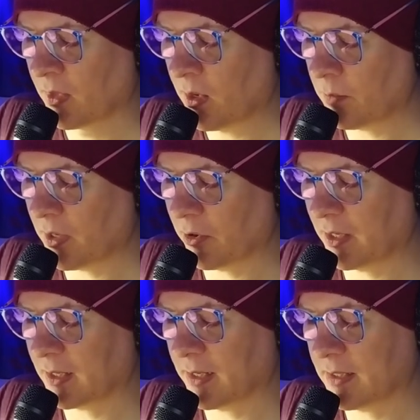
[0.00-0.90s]
bearing
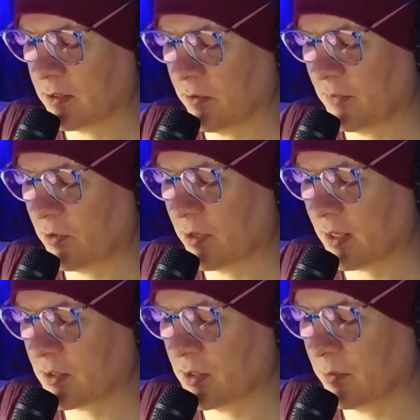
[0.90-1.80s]
a letter of
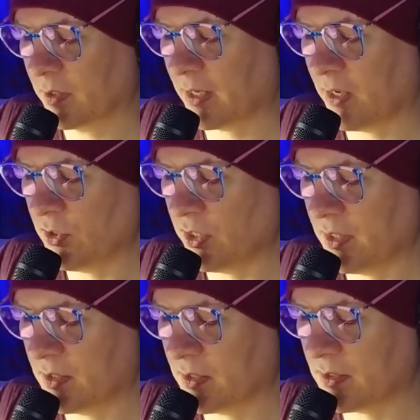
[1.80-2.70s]
introduction with
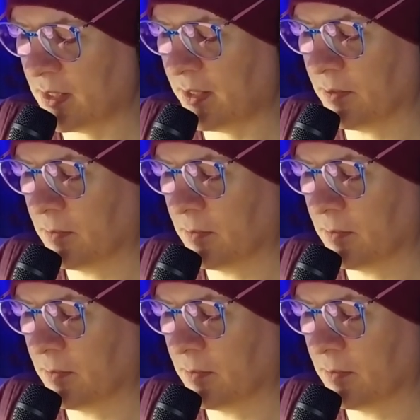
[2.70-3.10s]
Kenji's seal.